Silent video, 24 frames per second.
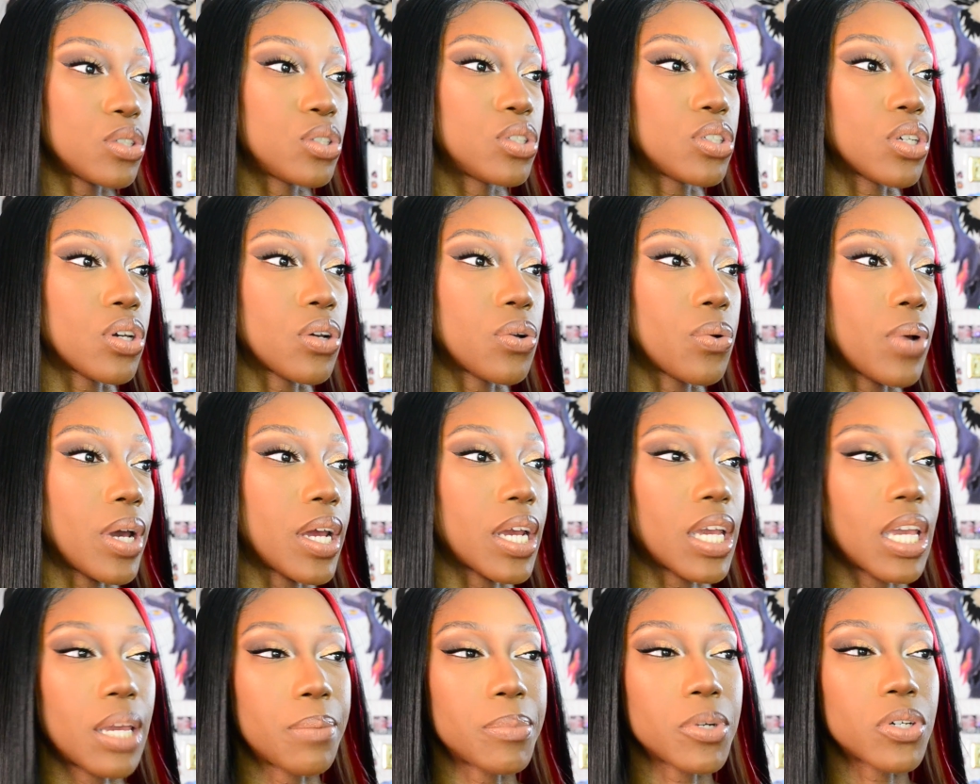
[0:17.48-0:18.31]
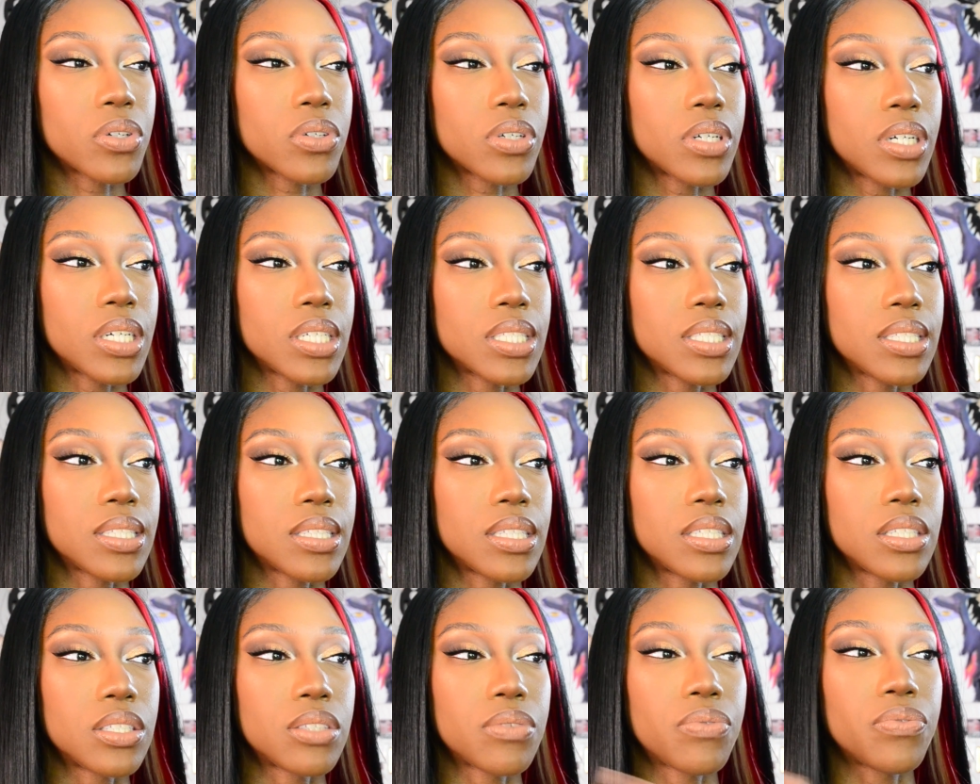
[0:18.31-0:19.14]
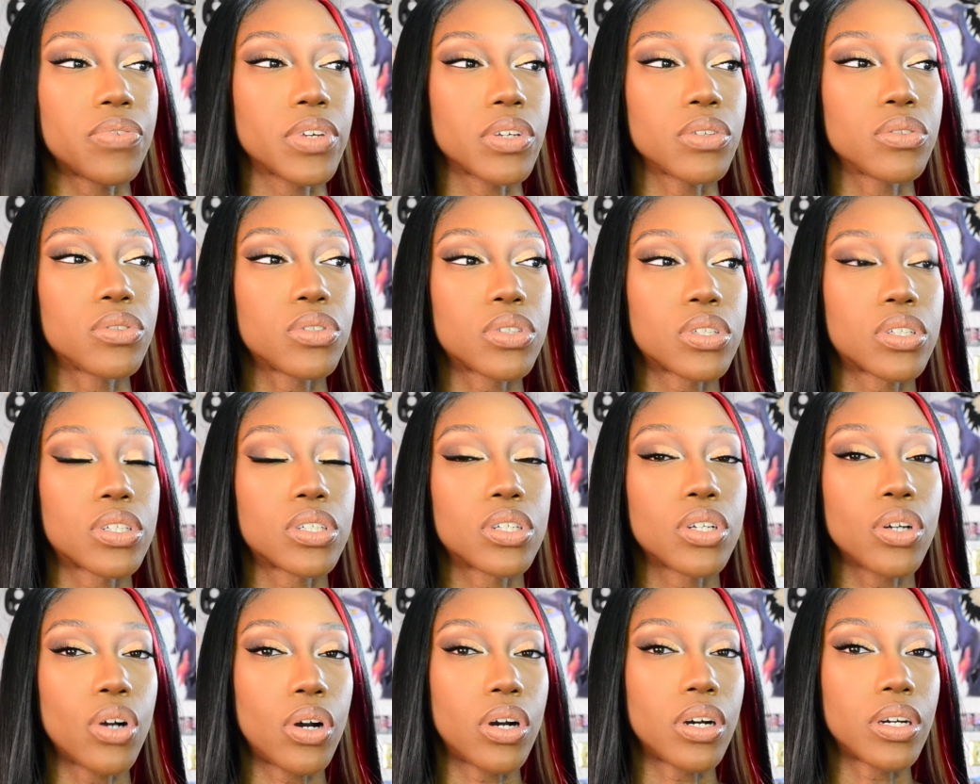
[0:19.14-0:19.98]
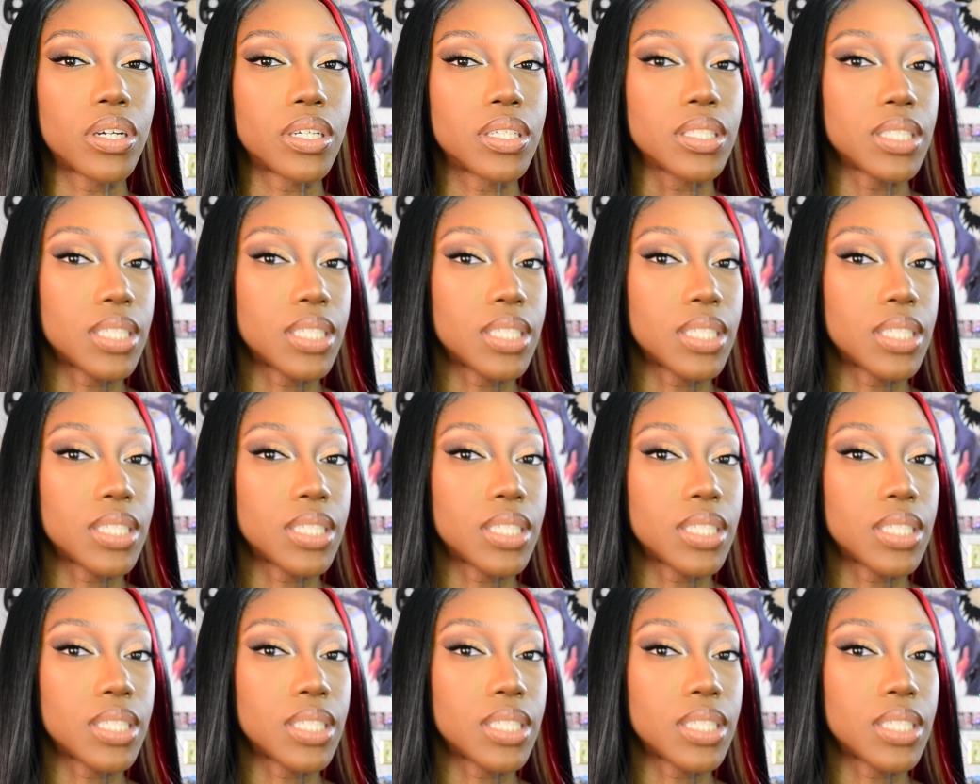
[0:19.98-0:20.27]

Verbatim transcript: So I came across this filter on